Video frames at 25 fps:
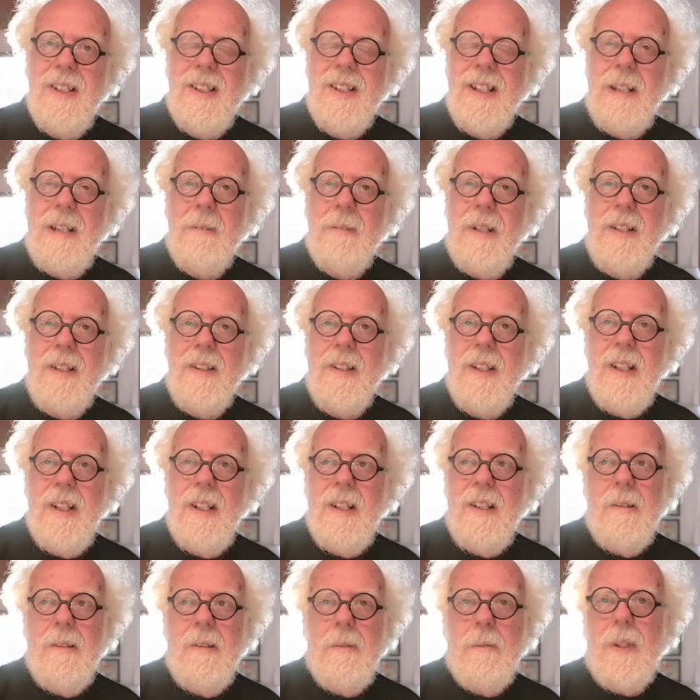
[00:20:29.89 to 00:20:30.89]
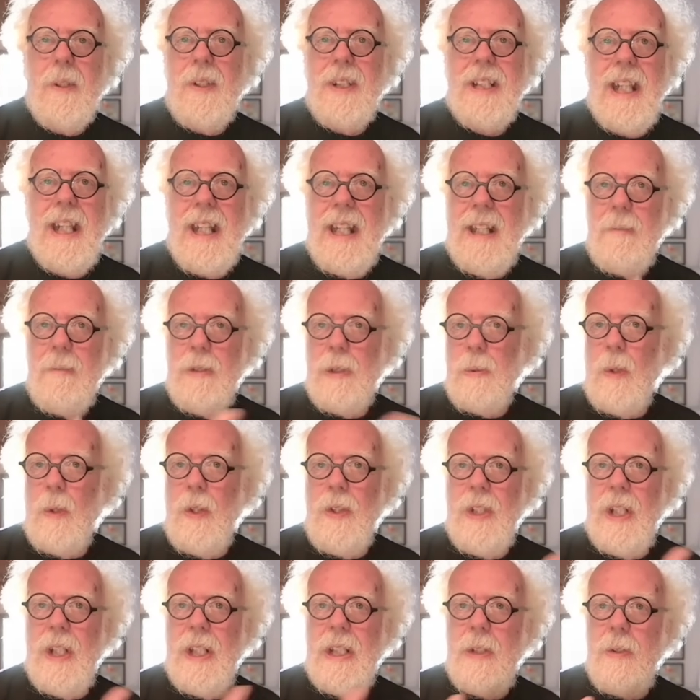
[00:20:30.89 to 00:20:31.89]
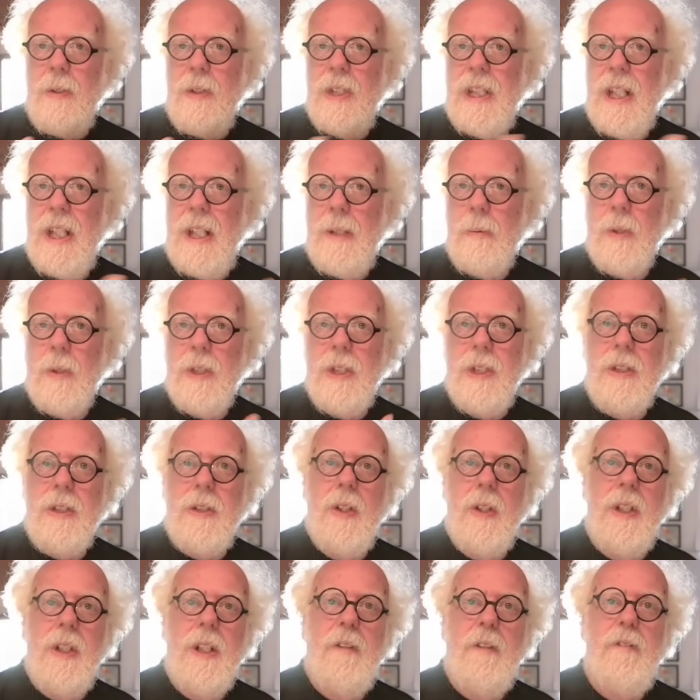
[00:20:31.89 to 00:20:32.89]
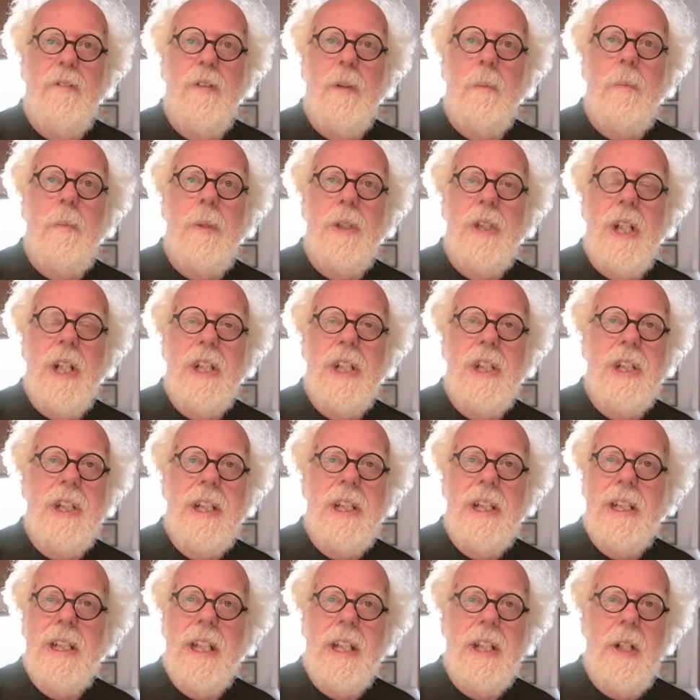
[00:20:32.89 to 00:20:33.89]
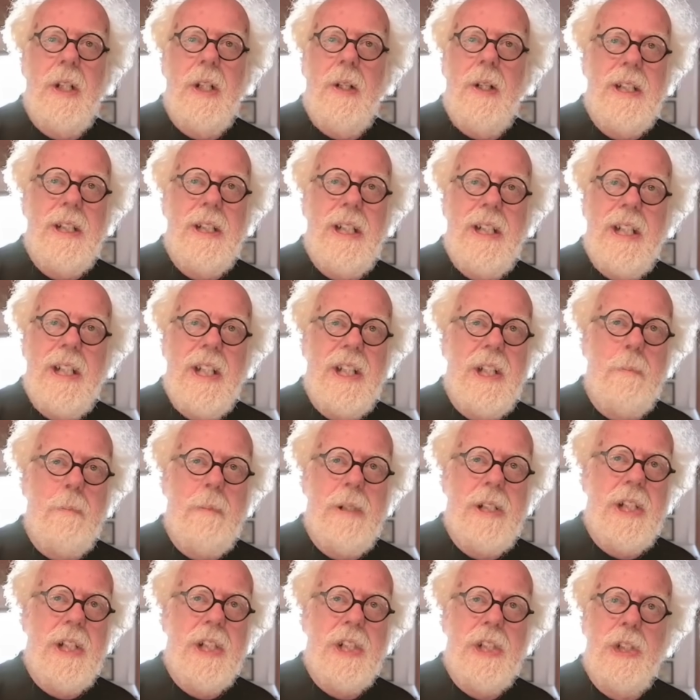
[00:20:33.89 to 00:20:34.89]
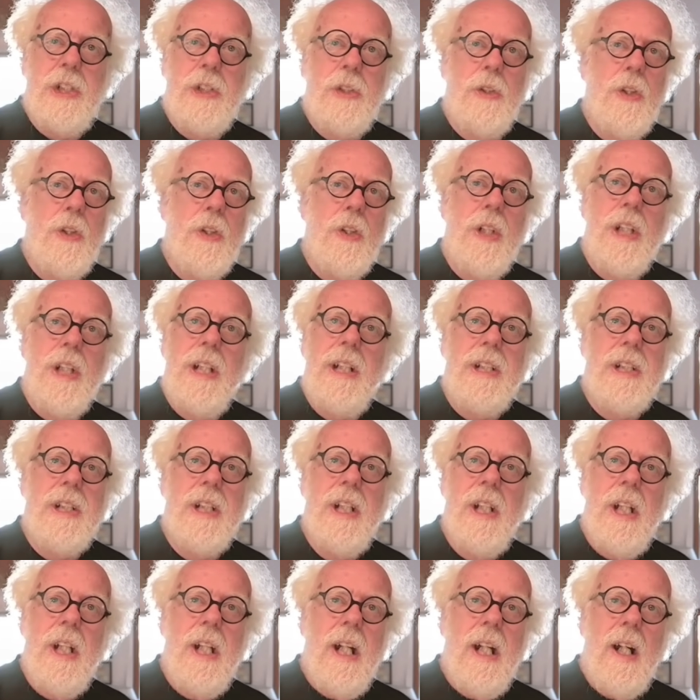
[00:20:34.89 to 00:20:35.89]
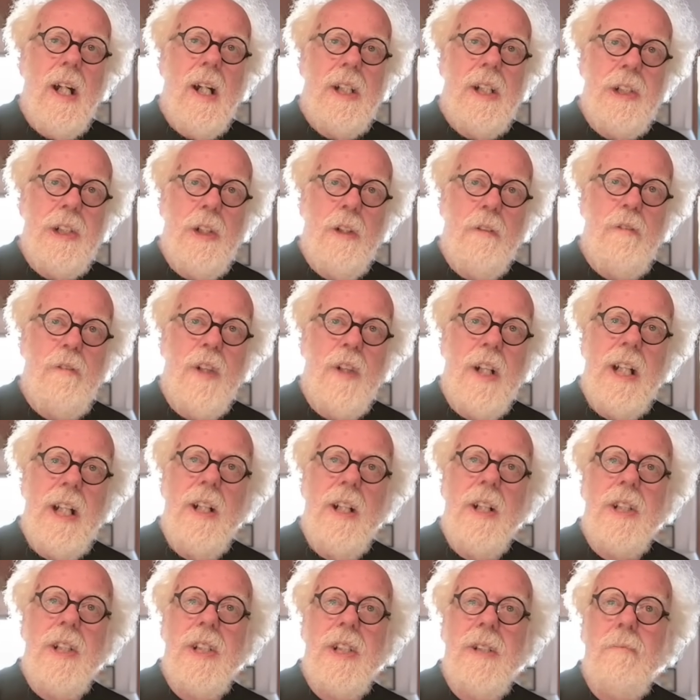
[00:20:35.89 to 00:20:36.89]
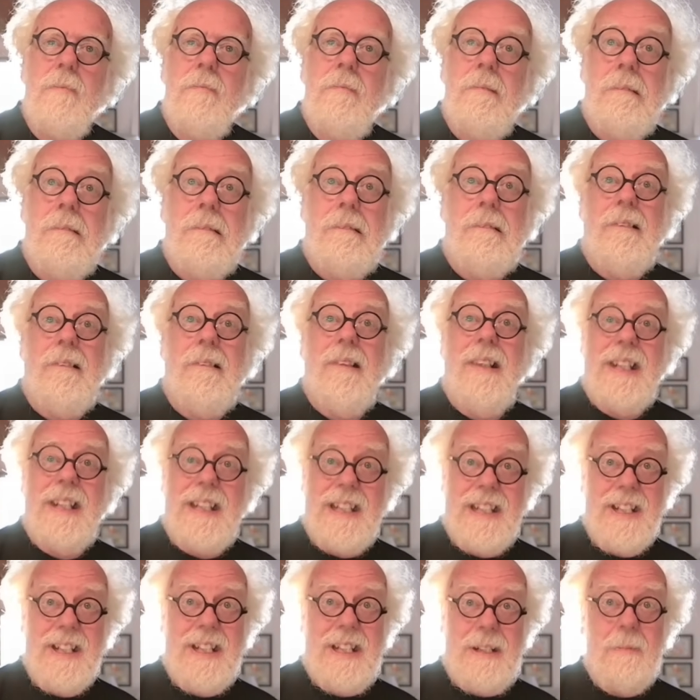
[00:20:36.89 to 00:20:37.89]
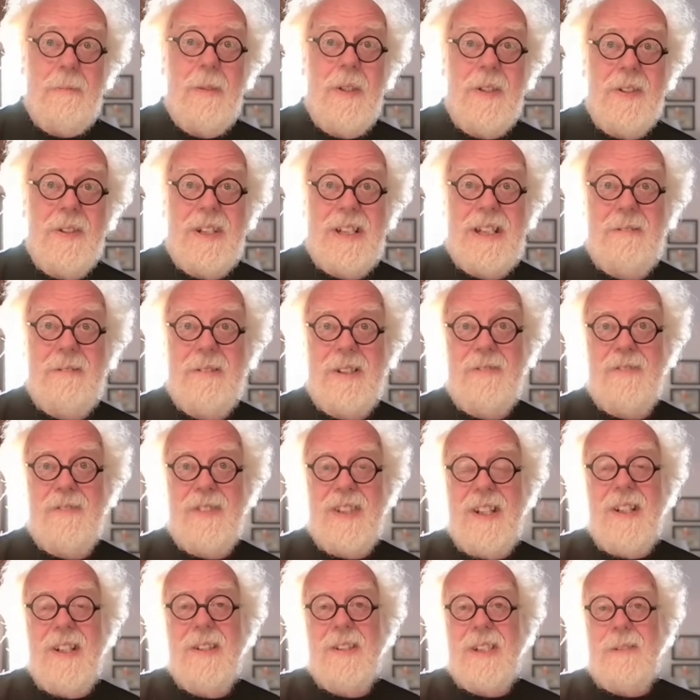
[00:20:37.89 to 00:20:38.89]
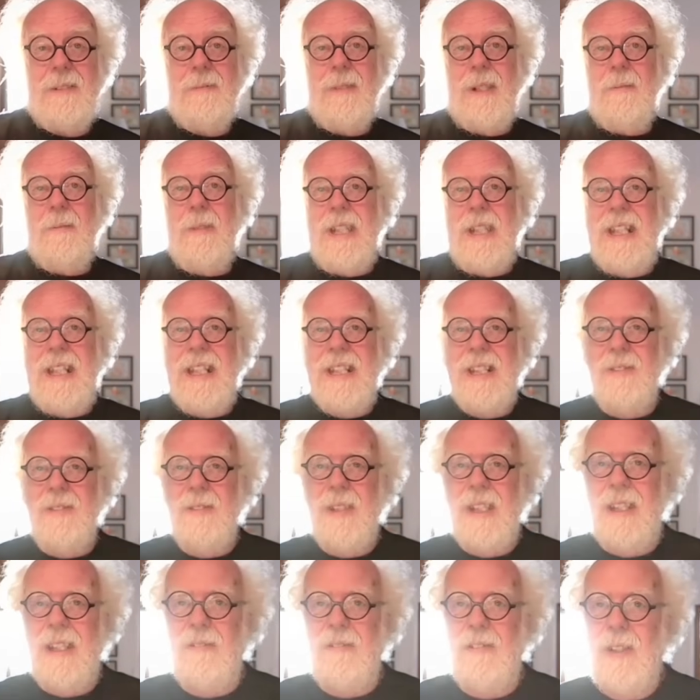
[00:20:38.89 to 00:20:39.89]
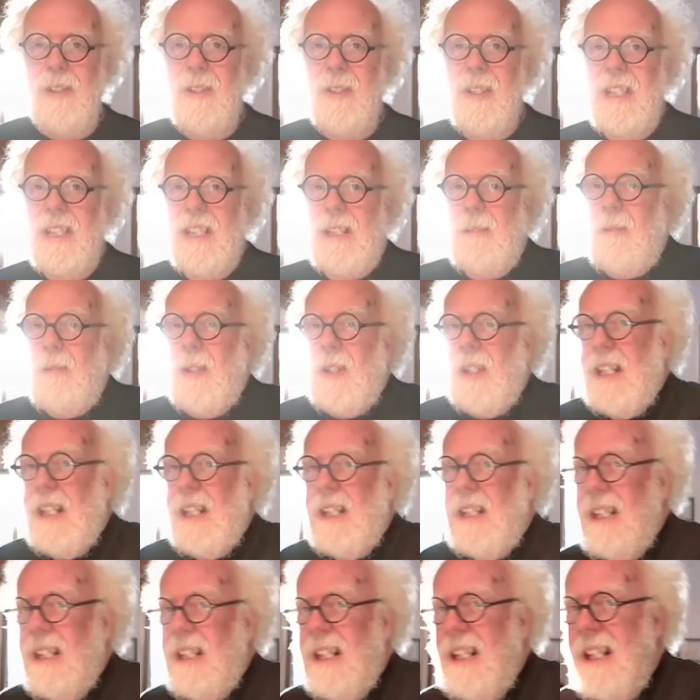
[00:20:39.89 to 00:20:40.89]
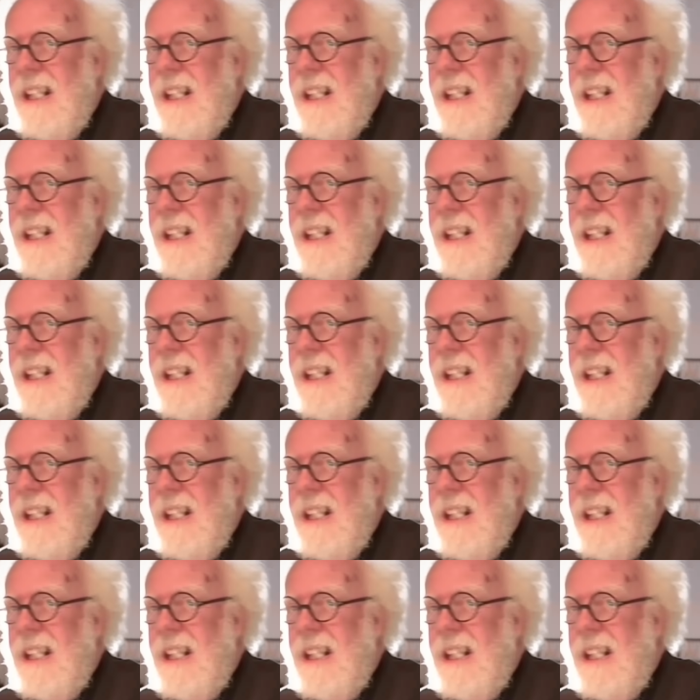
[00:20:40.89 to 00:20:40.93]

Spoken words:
And he went, "Well, yeah, it was one that you said wasn't good enough for a projection." He said, "No, it needed to be destroyed. You're fired." And he did. He was. He was. He's really furious about that.